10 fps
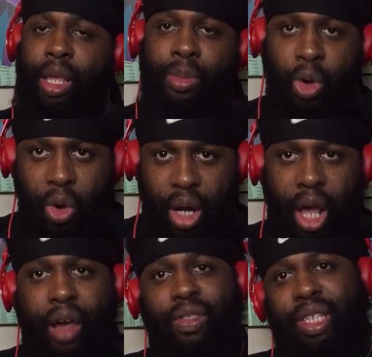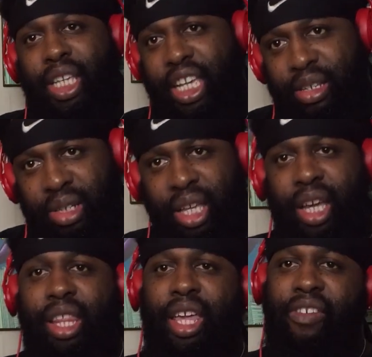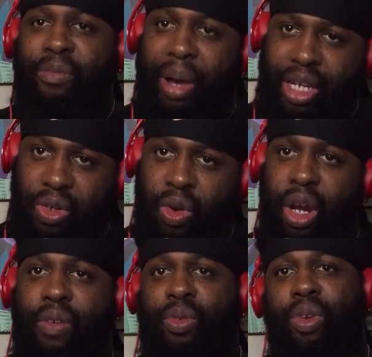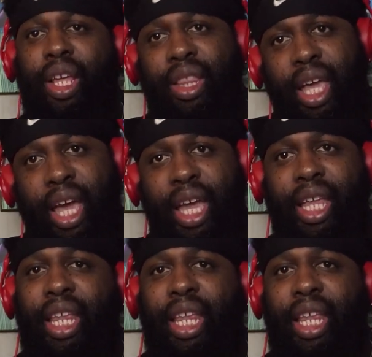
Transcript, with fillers: them going out, the teams together, everybody's going out doing their thing.